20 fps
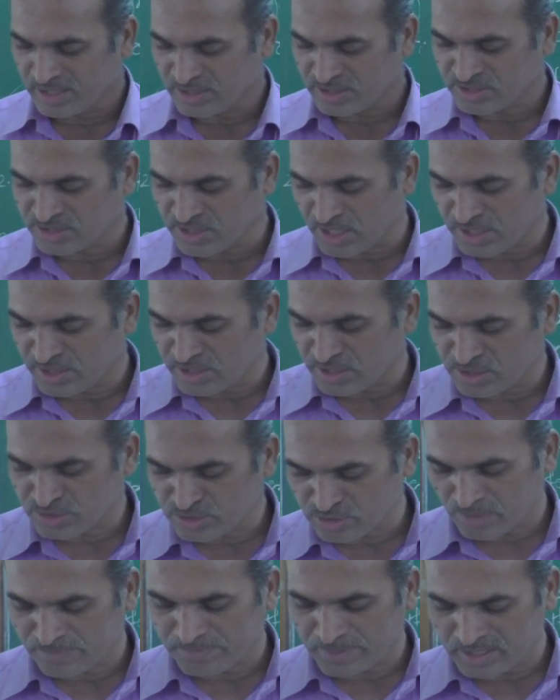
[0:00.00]

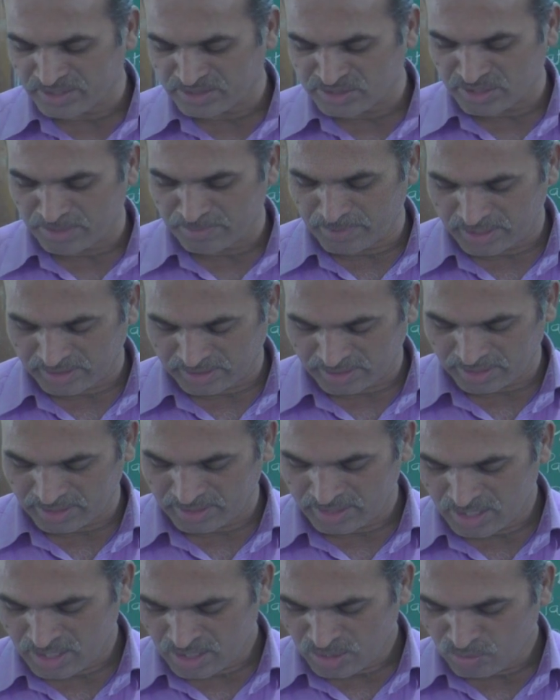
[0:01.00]
centers of
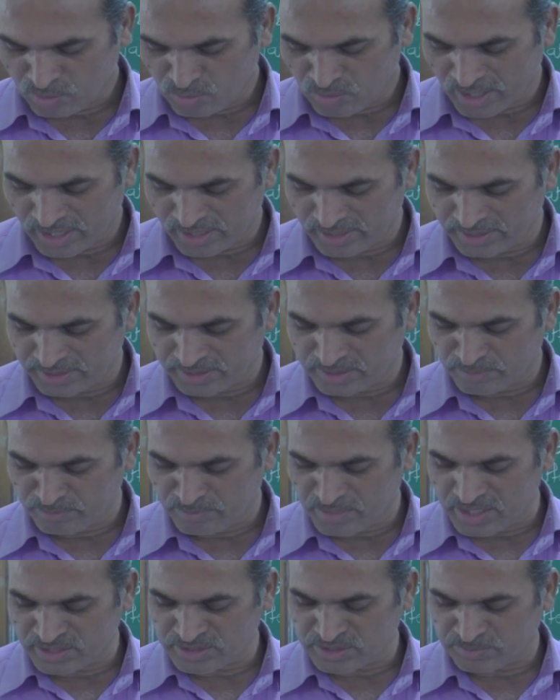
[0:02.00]
asymmetry, while it
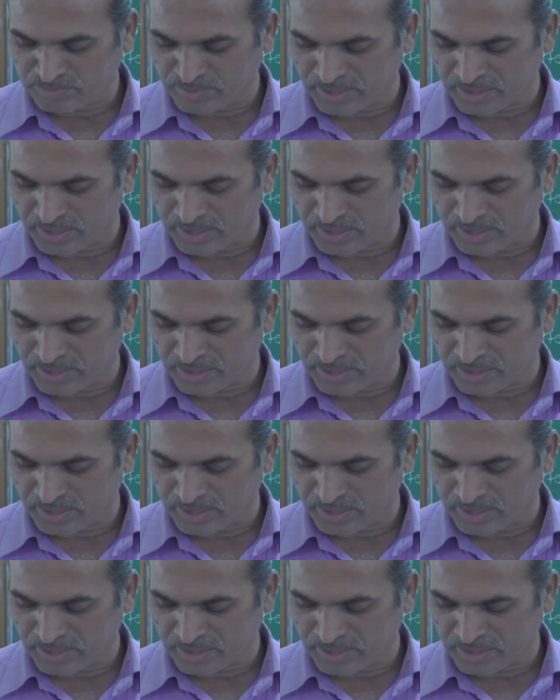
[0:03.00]
must